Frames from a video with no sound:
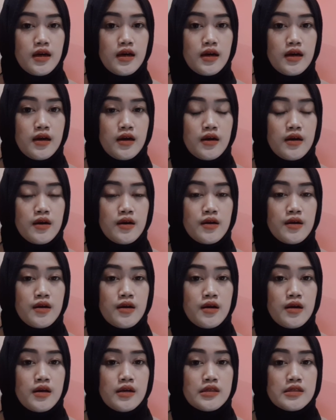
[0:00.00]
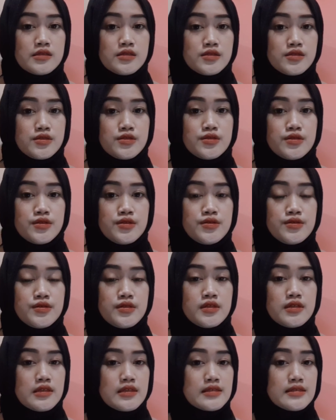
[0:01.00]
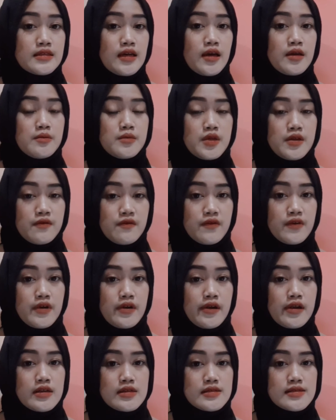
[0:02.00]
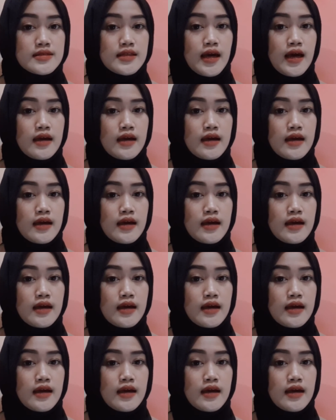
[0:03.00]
to do the assignment first,